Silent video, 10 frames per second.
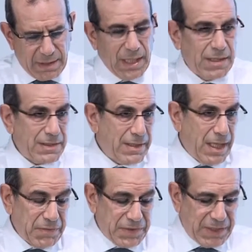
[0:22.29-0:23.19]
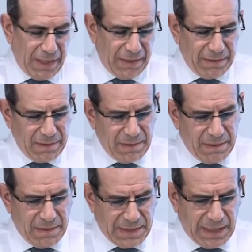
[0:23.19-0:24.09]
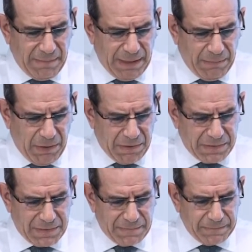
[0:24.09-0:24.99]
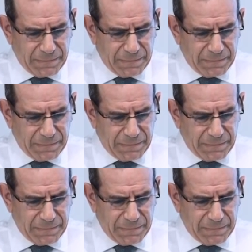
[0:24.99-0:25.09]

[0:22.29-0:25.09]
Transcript: hence outside the settlement blocks.